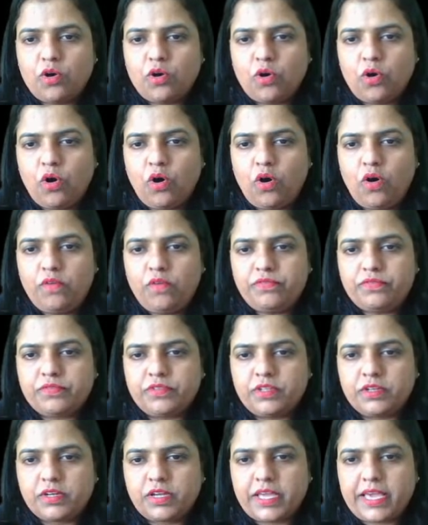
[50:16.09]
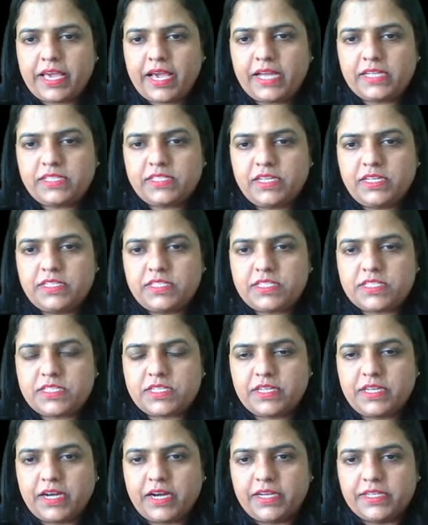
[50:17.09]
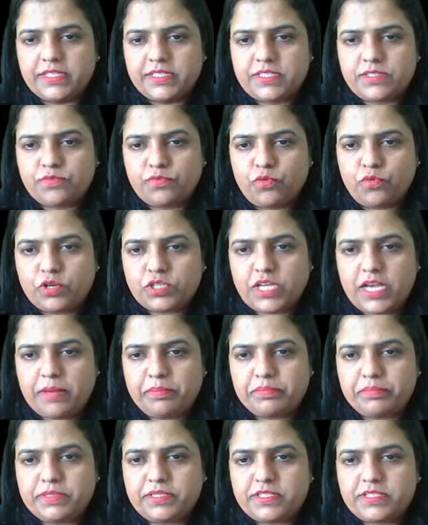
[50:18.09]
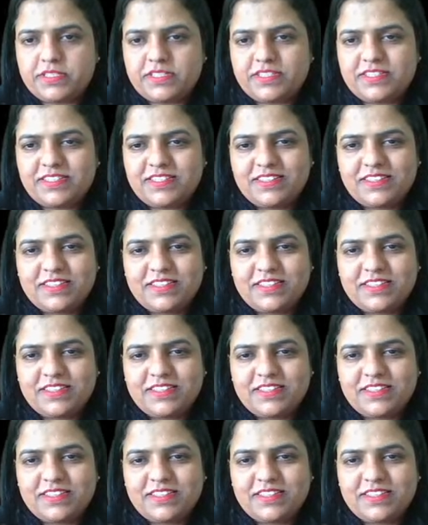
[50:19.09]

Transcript: of the catalyst, guys, what happens?